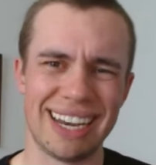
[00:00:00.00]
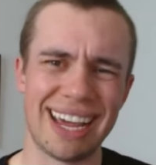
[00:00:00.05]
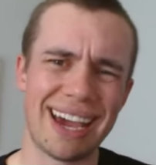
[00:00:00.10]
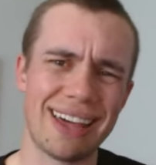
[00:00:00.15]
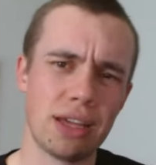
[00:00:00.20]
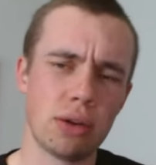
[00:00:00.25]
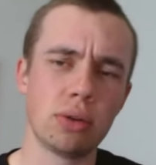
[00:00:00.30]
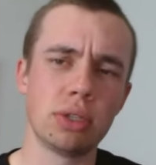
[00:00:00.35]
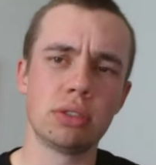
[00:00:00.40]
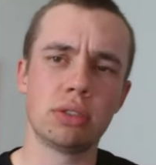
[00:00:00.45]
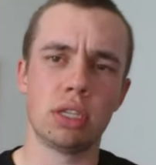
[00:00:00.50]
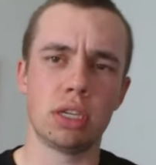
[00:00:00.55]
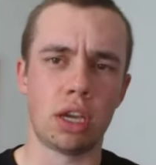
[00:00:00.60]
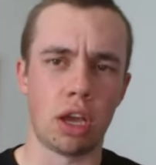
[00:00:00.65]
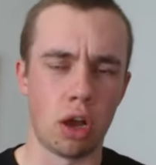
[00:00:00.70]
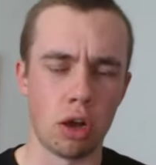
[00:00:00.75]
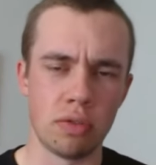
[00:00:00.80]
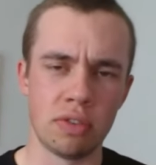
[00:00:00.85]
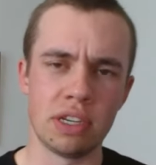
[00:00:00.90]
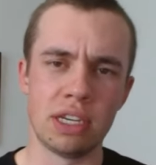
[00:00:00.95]
Now there was the
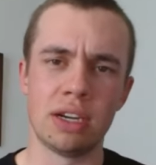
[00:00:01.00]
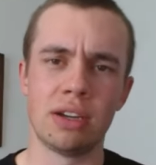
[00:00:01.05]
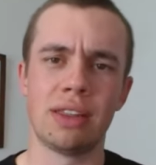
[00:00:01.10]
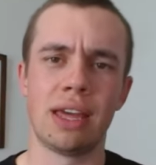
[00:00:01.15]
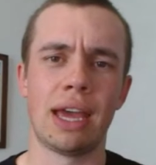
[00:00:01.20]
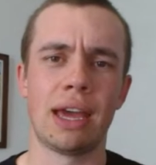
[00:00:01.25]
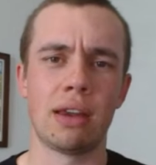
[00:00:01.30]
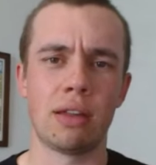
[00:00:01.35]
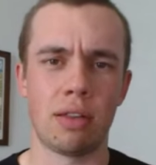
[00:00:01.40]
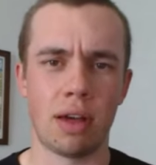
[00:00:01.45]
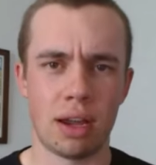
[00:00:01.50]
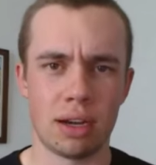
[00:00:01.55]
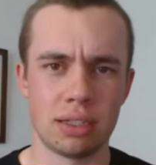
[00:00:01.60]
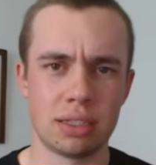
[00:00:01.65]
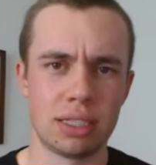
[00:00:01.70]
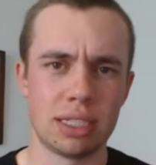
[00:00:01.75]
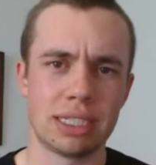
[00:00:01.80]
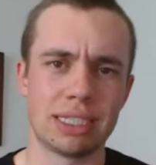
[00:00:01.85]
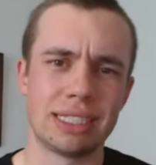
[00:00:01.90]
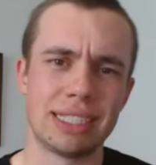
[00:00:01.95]
COVID year; they had a lot of
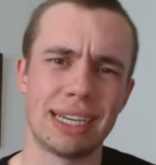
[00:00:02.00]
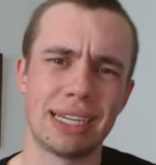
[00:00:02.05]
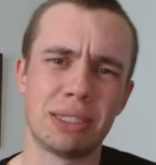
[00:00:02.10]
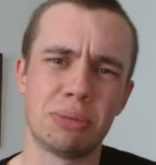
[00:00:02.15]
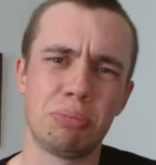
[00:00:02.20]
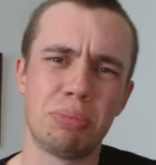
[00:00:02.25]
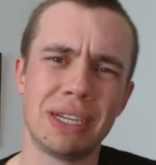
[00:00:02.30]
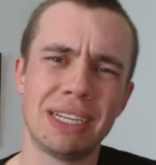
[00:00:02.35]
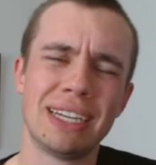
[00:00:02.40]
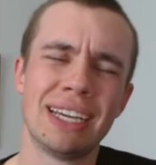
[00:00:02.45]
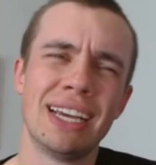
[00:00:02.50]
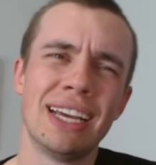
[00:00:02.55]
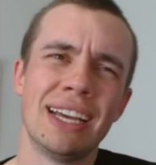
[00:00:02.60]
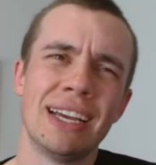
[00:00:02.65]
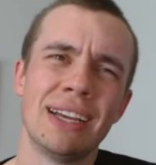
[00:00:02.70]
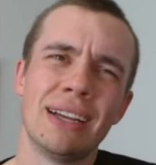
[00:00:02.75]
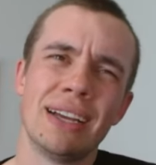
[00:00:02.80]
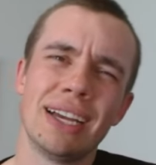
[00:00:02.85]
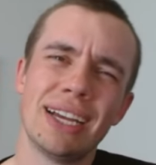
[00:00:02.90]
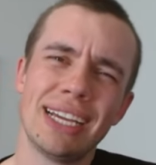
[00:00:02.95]
success, but
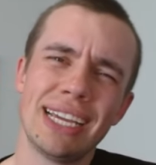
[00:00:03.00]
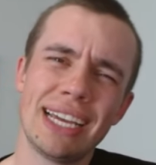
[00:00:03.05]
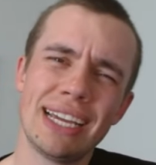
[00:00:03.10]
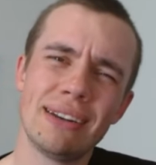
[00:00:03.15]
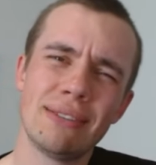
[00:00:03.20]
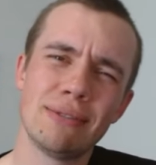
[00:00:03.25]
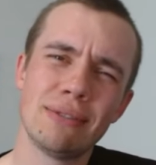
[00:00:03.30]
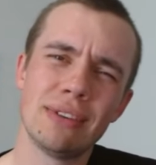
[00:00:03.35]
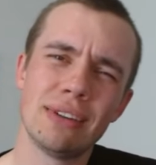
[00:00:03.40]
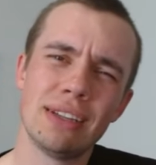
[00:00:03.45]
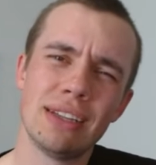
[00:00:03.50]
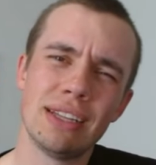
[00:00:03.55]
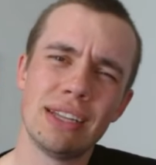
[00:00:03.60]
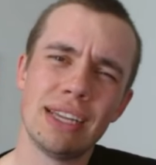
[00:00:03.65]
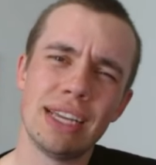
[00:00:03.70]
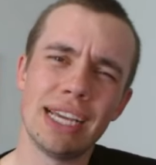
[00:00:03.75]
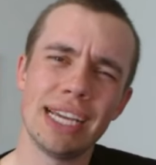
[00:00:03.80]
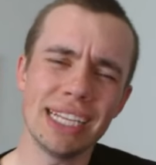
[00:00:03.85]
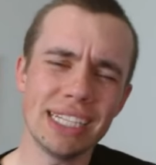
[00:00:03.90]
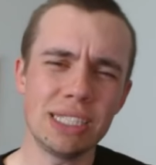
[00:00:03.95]
again,
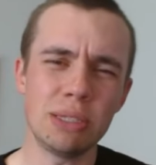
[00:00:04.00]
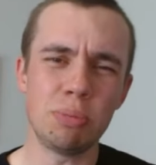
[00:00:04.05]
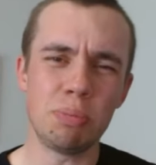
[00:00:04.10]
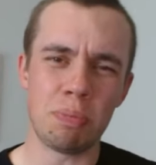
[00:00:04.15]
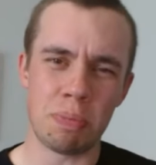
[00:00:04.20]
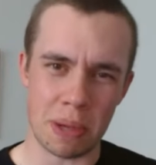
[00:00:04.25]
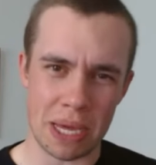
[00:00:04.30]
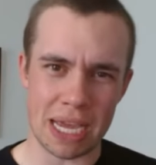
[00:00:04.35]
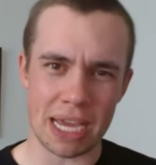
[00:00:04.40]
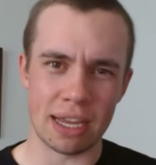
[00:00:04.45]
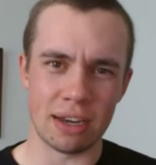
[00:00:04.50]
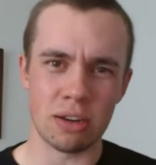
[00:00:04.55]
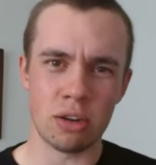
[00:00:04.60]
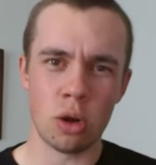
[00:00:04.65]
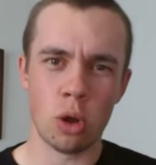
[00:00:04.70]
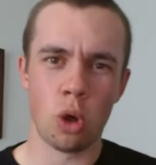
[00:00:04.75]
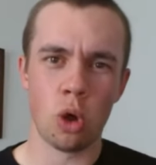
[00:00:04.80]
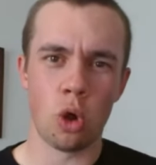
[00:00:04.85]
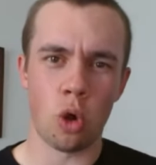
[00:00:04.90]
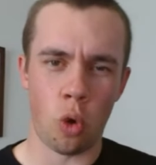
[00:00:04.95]
it's been
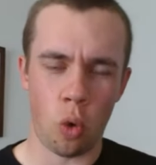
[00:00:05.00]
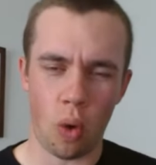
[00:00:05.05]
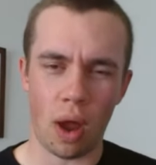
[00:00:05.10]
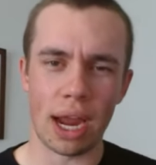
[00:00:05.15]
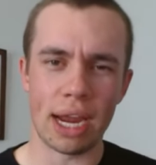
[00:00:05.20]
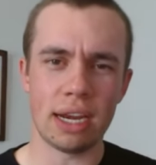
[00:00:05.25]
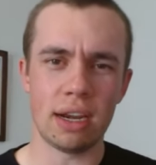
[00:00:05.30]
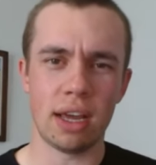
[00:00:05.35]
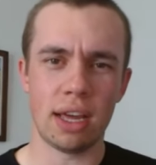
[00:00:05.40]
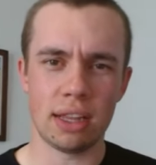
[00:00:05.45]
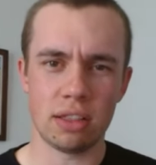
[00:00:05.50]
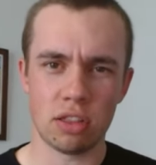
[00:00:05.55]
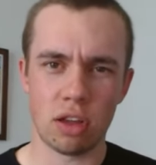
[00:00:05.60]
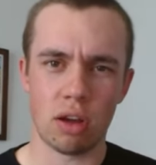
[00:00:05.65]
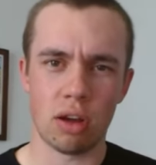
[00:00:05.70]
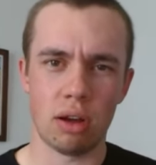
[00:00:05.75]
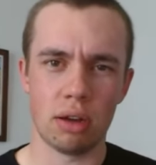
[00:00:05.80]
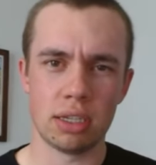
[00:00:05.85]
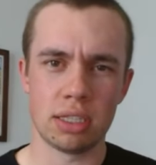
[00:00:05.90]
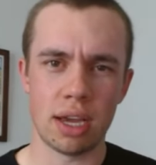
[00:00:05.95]
quite a
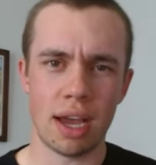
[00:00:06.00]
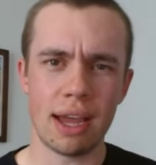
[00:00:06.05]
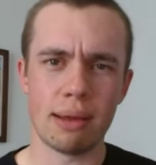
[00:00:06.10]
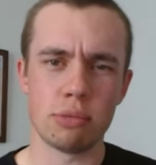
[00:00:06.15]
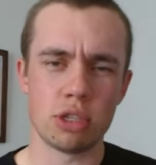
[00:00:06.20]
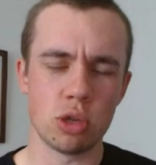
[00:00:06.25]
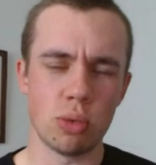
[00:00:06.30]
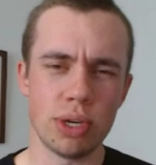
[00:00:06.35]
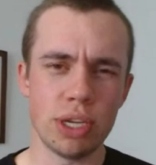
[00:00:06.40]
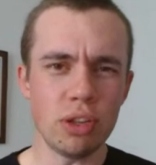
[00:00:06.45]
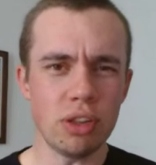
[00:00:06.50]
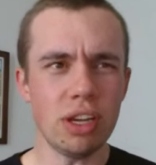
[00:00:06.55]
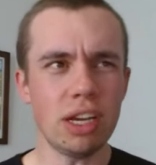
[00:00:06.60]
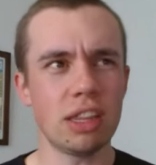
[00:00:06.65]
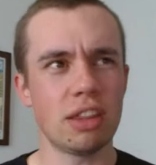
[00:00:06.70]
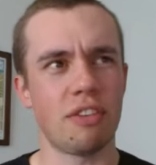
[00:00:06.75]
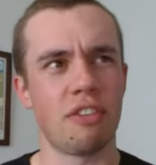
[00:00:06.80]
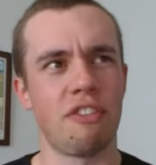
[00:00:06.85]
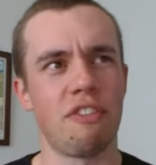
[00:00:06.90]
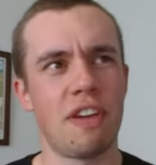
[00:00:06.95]
long time. So when you look
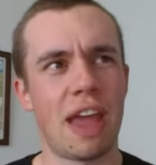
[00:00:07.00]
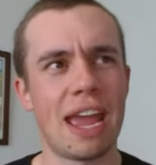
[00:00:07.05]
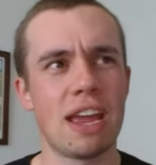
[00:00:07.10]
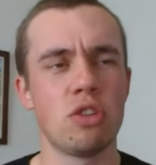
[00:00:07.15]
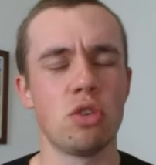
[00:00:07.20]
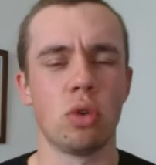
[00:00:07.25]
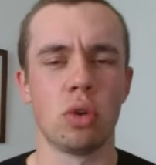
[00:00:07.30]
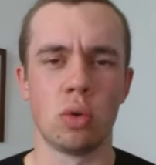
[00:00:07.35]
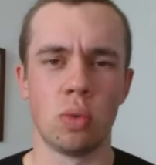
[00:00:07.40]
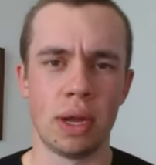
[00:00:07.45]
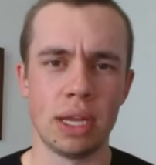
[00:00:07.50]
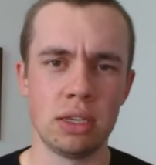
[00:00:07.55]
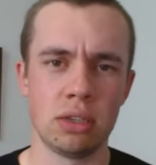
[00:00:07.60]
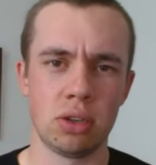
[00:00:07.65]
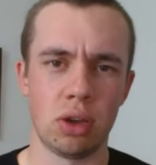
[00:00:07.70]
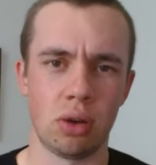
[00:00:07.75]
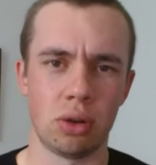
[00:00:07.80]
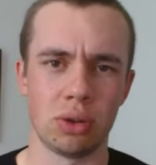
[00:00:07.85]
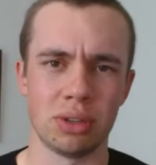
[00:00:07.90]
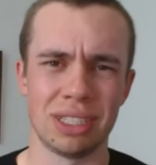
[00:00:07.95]
at the FanDuel win
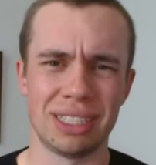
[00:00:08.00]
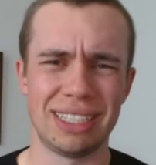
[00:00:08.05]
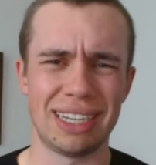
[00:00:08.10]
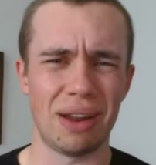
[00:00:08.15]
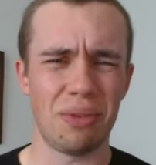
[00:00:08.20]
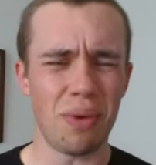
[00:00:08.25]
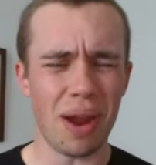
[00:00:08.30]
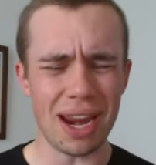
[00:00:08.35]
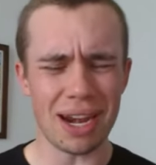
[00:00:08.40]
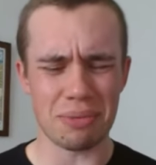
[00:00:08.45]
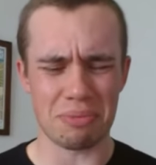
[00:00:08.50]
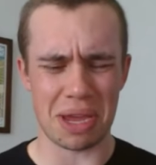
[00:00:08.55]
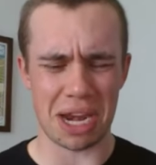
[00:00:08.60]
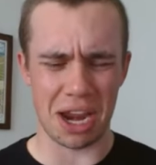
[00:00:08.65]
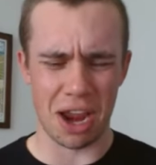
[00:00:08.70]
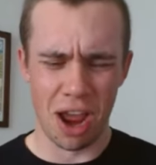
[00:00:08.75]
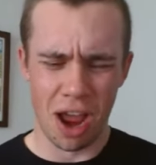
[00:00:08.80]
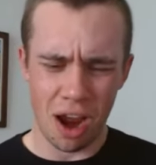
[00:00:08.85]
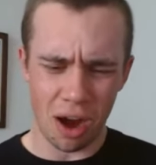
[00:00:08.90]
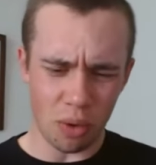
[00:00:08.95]
total and say, "Wait a
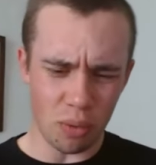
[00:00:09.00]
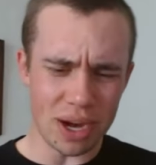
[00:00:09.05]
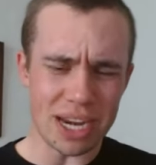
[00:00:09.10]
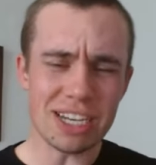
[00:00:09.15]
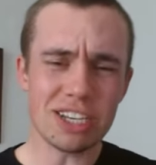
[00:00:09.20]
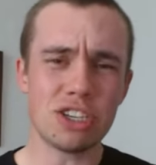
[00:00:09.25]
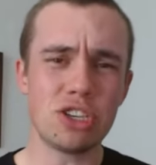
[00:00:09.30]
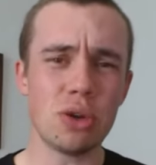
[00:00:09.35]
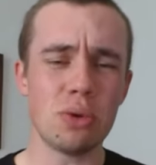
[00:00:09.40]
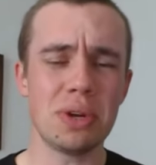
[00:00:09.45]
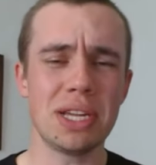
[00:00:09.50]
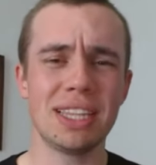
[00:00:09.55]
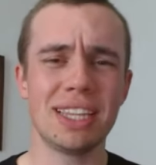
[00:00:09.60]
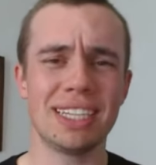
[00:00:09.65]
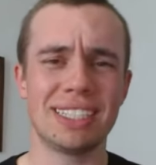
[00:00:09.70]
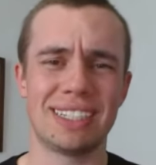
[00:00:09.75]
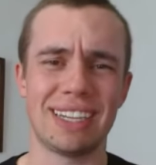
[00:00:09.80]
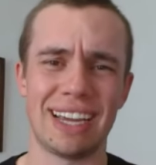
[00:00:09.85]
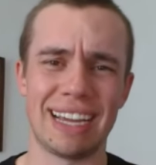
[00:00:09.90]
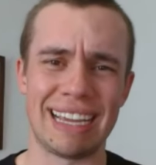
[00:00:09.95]
minute, are we doing
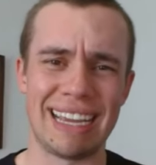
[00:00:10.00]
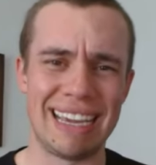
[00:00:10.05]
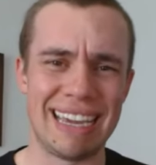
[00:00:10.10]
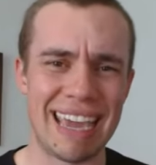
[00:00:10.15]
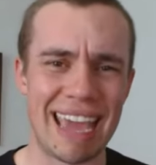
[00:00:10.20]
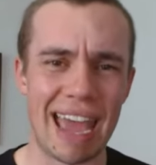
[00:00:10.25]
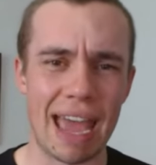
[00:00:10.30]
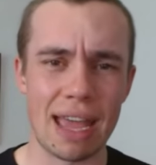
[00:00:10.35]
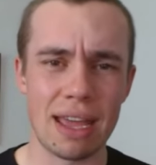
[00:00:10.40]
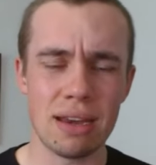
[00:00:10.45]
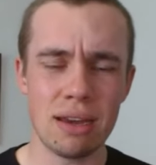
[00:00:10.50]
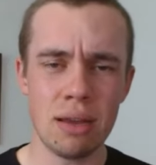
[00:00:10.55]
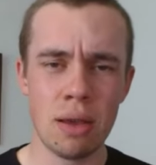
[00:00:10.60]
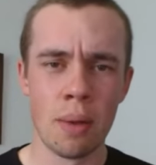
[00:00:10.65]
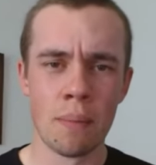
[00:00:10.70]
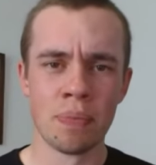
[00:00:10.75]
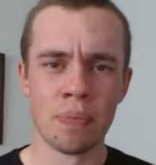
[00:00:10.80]
this again